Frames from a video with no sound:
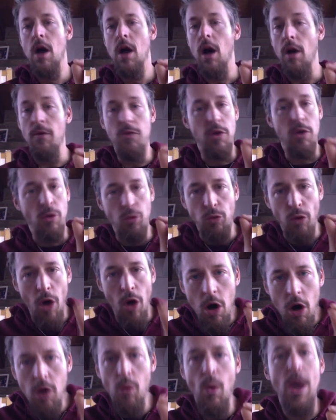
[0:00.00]
of the
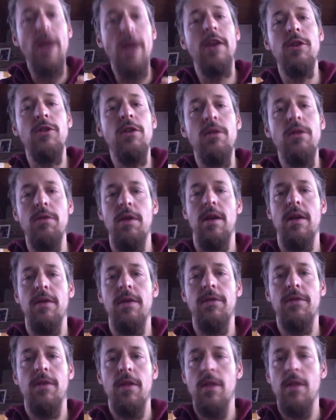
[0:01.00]
wrong way to do
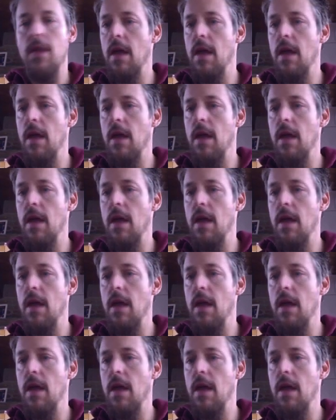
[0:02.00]
this